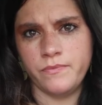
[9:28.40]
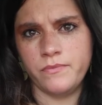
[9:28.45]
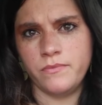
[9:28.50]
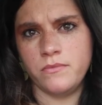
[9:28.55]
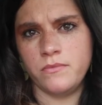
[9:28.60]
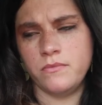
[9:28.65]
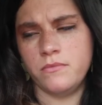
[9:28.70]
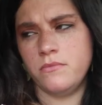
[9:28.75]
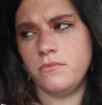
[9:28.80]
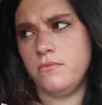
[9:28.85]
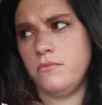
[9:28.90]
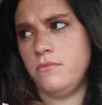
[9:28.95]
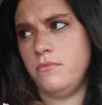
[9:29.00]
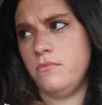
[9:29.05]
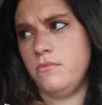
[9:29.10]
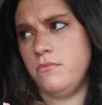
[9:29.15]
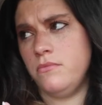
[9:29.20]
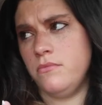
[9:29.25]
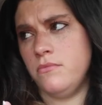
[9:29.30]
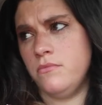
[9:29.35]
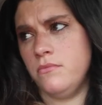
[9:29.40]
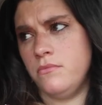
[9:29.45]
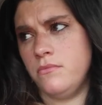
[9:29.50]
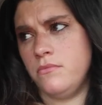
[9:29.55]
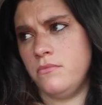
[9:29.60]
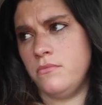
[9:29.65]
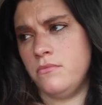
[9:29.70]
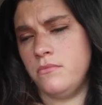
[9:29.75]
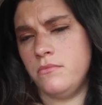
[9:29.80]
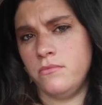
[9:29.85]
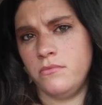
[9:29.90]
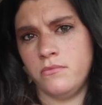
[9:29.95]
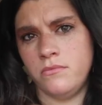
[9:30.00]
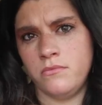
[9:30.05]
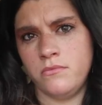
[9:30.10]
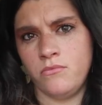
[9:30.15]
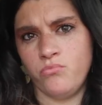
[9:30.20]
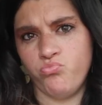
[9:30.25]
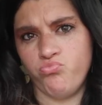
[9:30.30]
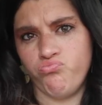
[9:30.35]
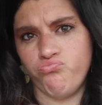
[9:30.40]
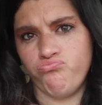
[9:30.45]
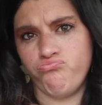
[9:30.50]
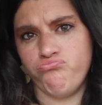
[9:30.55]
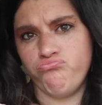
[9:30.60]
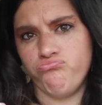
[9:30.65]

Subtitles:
(no one is talking)